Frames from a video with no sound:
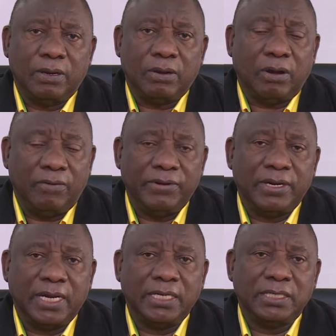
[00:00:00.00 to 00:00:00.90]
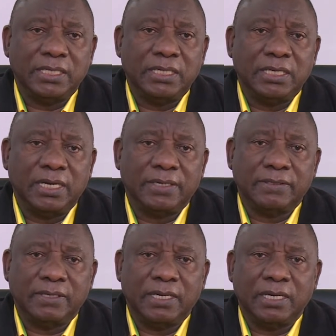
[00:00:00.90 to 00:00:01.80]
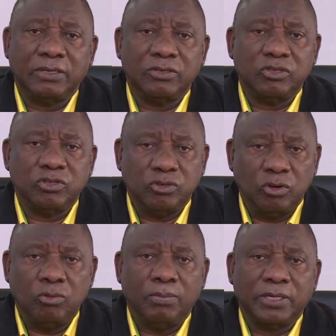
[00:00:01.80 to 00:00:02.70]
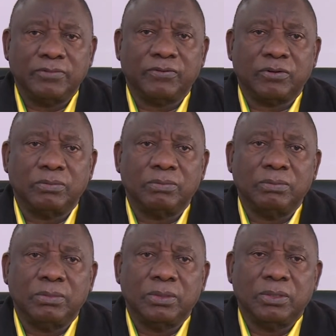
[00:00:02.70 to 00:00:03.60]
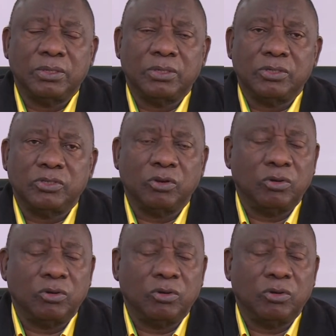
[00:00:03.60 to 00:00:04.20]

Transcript: COVID-19 has taken so much from so